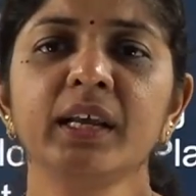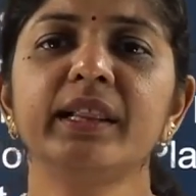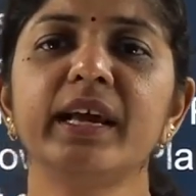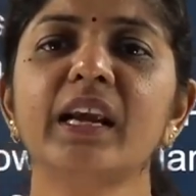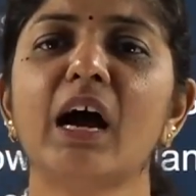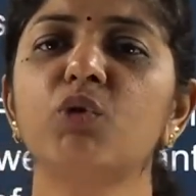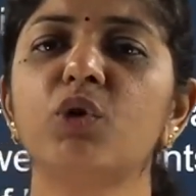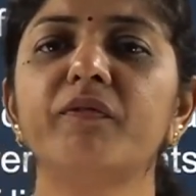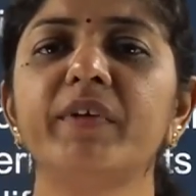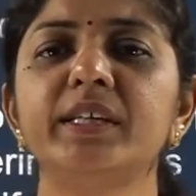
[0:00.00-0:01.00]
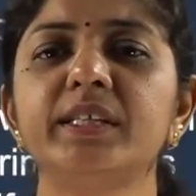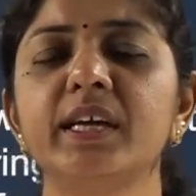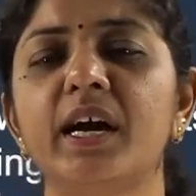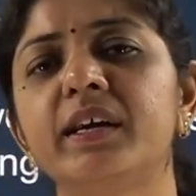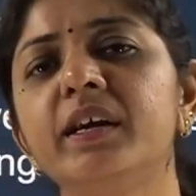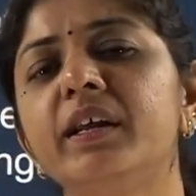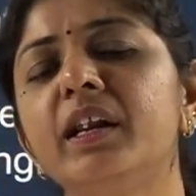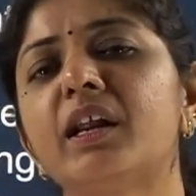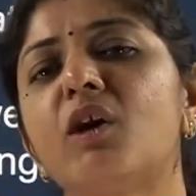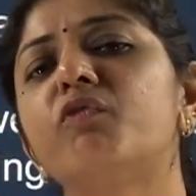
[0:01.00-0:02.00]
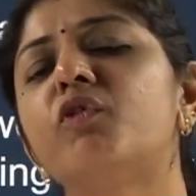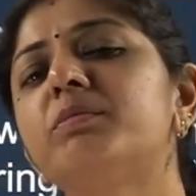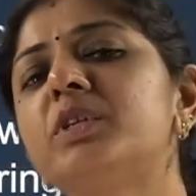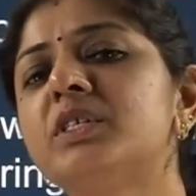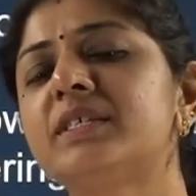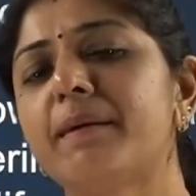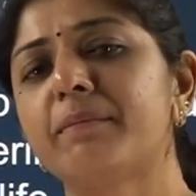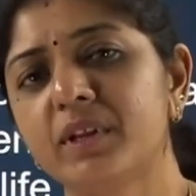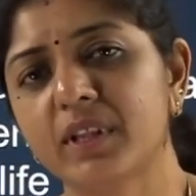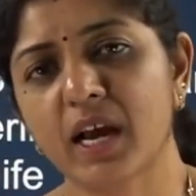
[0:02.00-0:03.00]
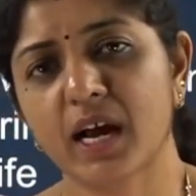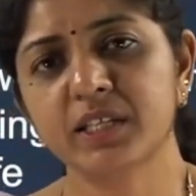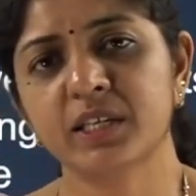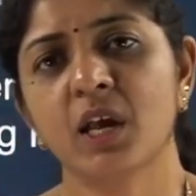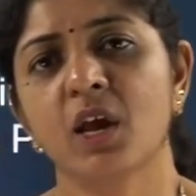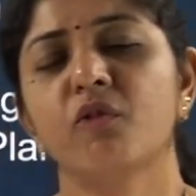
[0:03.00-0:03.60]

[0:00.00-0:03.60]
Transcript: then out of NCERT till now from this chapter they asked